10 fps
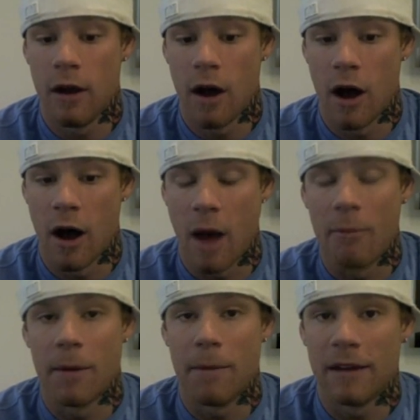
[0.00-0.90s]
I'm
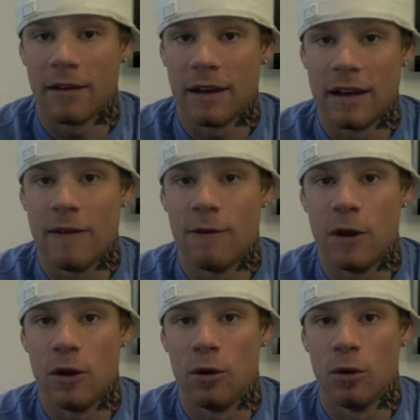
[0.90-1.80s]
going to basically give
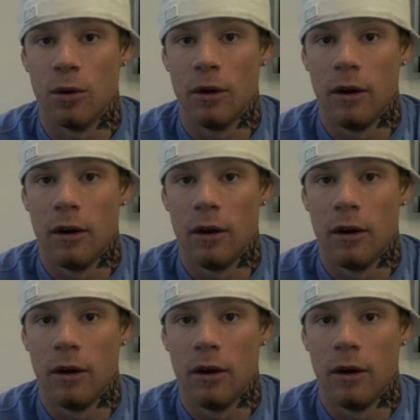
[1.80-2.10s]
you